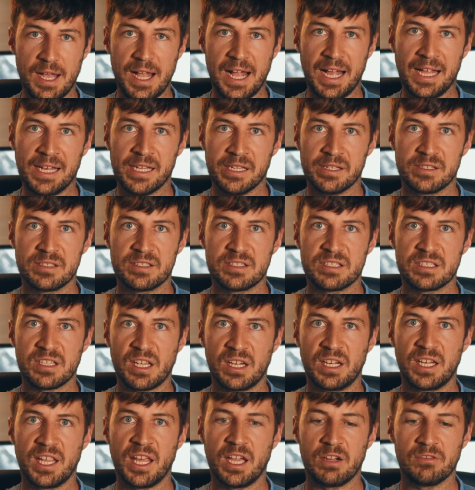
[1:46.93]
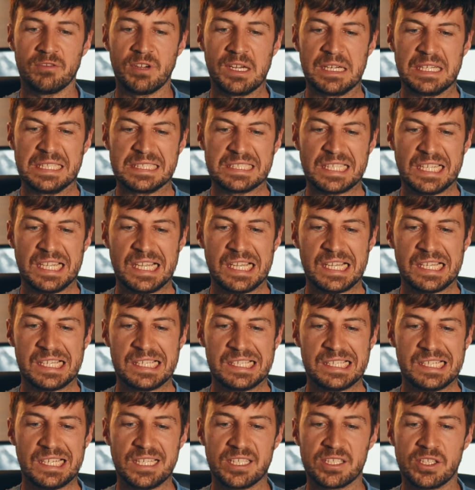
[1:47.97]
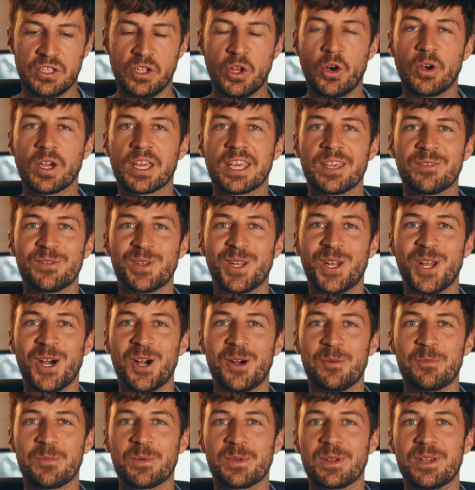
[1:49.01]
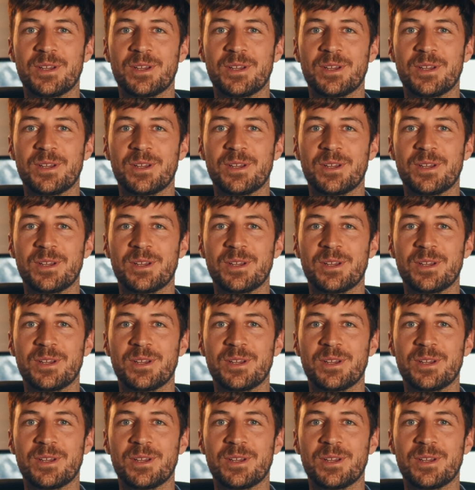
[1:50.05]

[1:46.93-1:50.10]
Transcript: and suddenly I realize, it's not giving up.